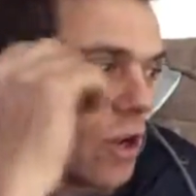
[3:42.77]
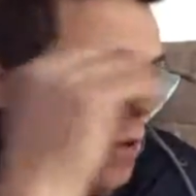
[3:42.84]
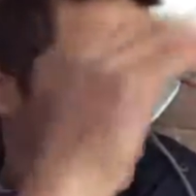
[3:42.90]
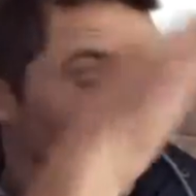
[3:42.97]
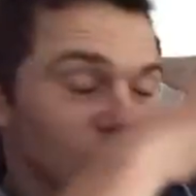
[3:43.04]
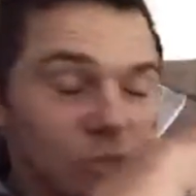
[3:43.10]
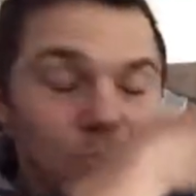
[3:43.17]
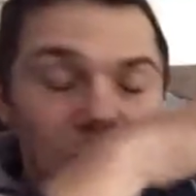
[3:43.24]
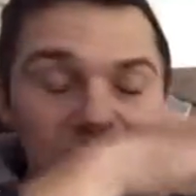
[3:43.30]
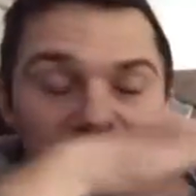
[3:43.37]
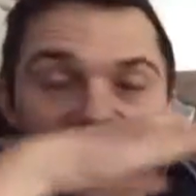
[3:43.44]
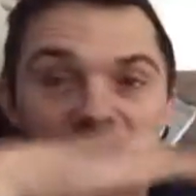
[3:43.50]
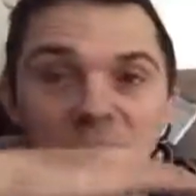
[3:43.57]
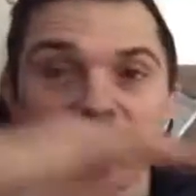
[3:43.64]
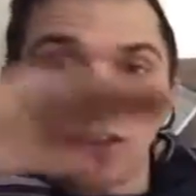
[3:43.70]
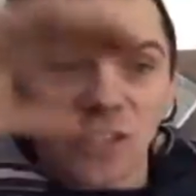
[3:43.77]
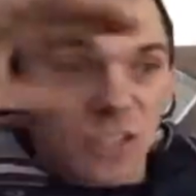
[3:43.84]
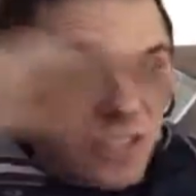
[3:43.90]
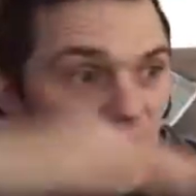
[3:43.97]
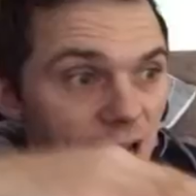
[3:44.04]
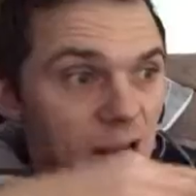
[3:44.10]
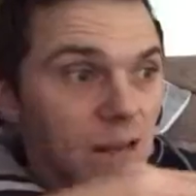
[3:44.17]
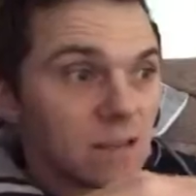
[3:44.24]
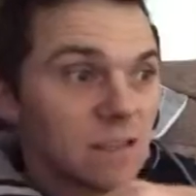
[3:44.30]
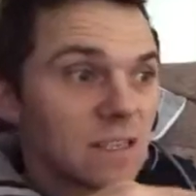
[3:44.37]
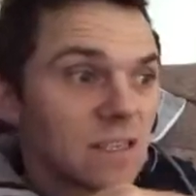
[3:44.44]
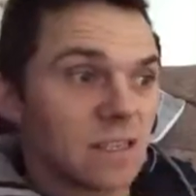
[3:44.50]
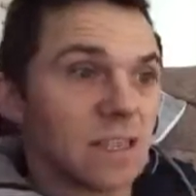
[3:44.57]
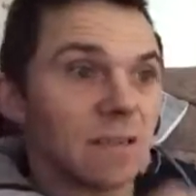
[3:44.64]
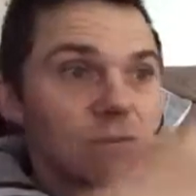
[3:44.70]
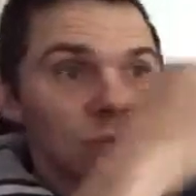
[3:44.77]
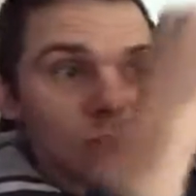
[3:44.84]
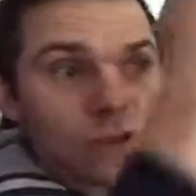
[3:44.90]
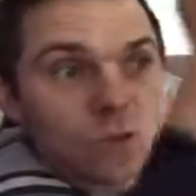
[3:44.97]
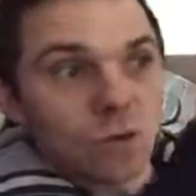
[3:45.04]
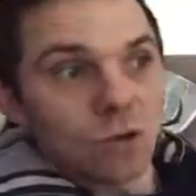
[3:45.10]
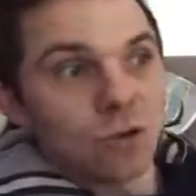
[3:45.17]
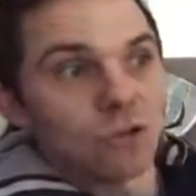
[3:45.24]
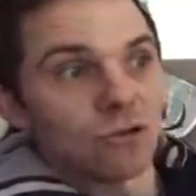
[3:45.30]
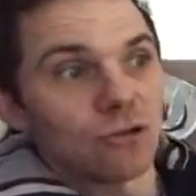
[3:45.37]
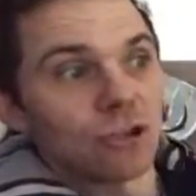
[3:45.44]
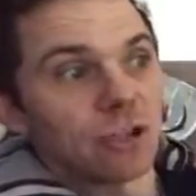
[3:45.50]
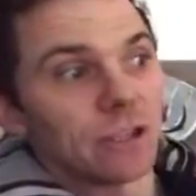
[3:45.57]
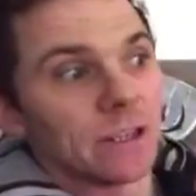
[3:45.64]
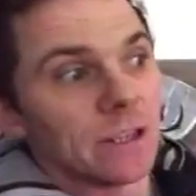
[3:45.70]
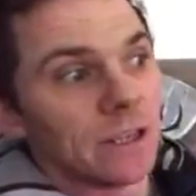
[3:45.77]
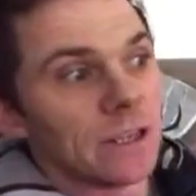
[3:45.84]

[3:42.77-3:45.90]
which is basically on a scale to 0 to 100,